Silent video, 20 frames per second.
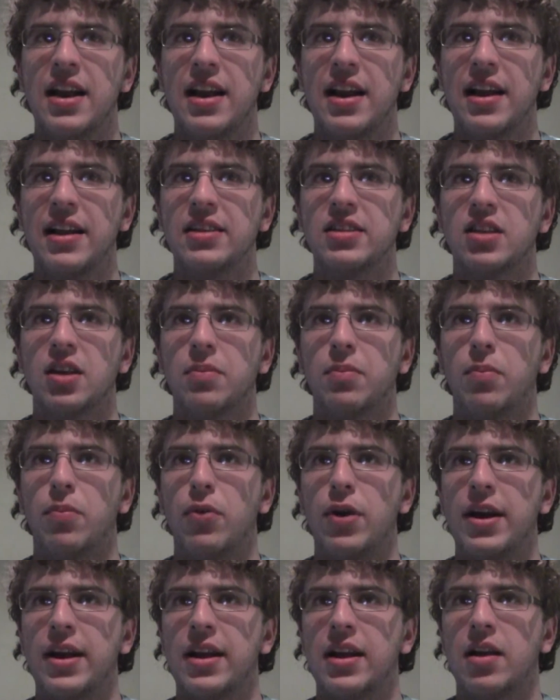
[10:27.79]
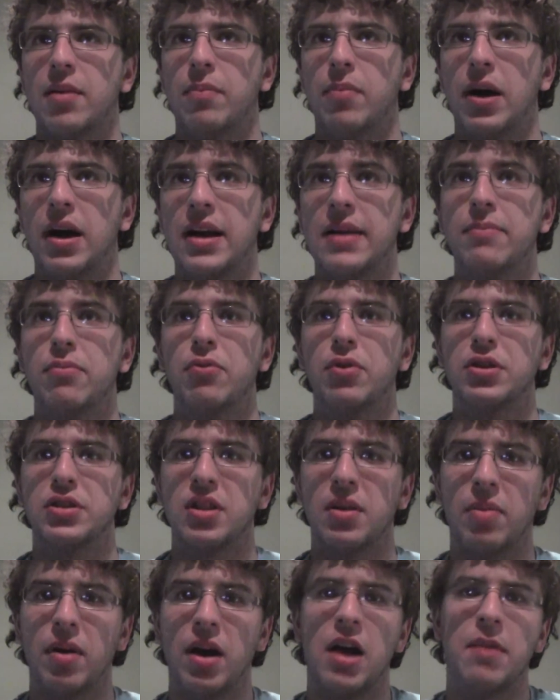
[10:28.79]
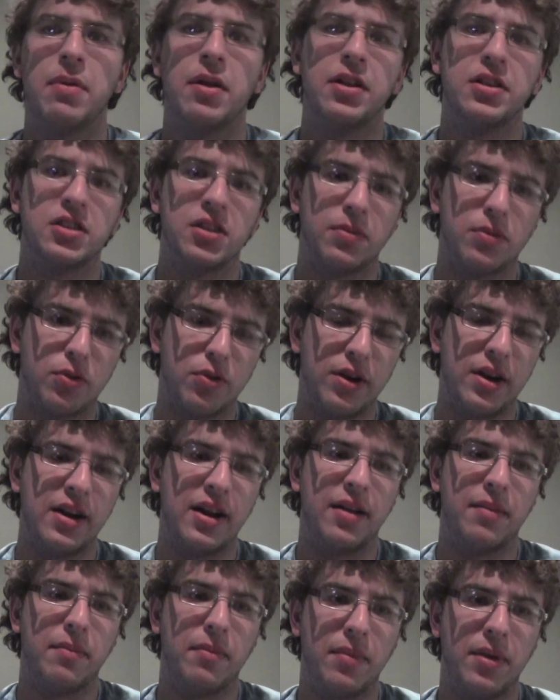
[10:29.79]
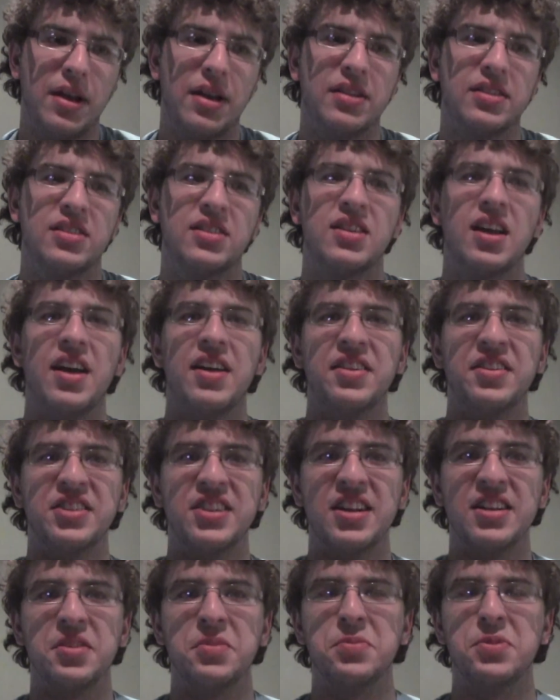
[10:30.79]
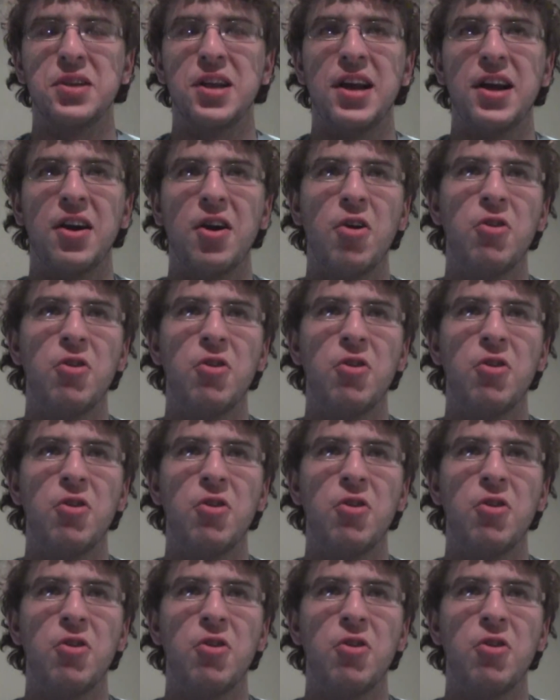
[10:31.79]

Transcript: and it ends up breaking a pipe, which the pipe ends up creating mist, and she ends up saying,